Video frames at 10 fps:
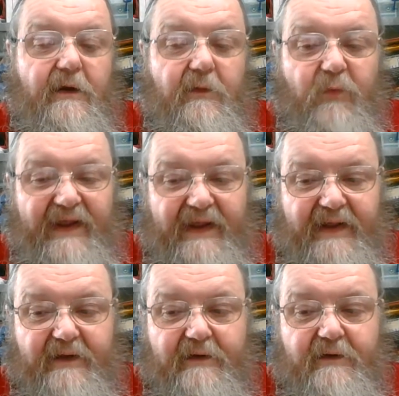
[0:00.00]

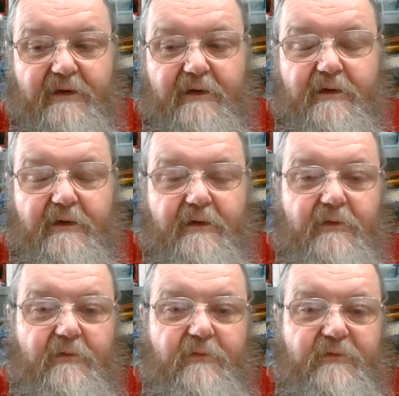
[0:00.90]
where
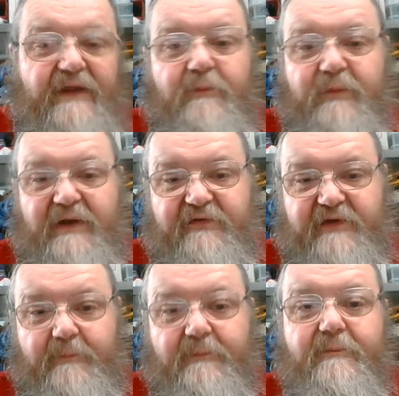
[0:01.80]
Phil, bless
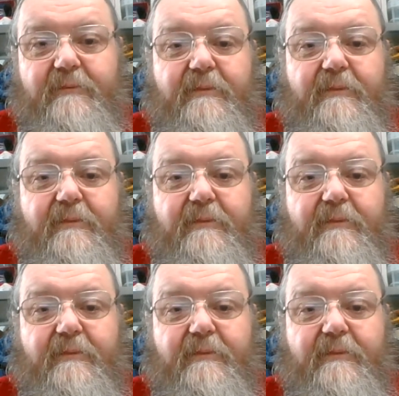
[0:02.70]
him,